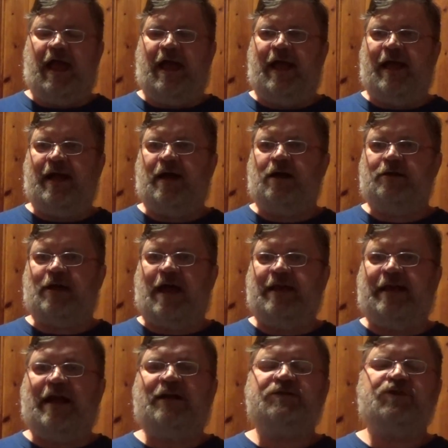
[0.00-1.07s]
and I
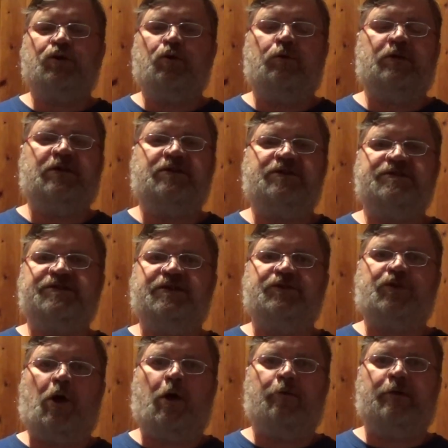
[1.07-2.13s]
guess according to
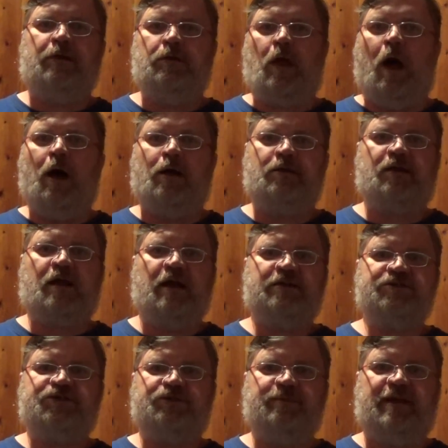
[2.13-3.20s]
Centauri law and
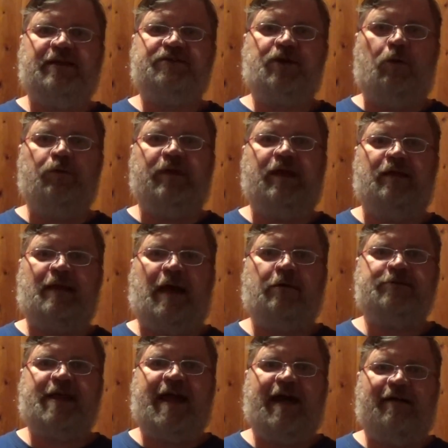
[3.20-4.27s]
custom, he's only
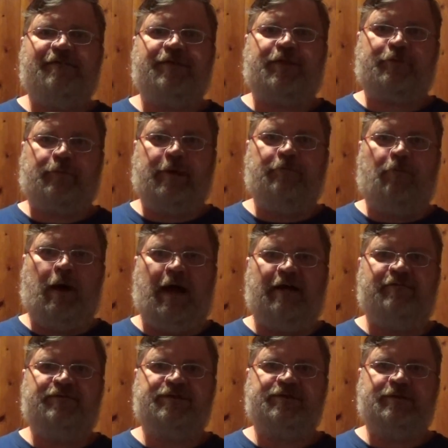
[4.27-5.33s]
allowed to have 3
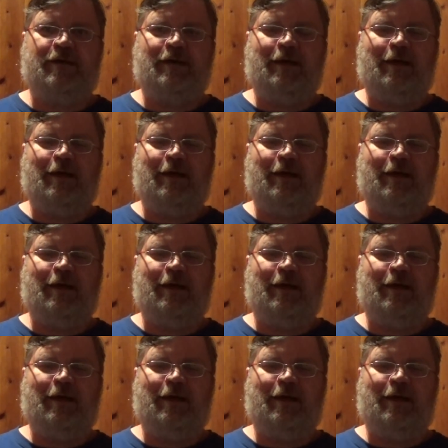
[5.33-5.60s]
wives.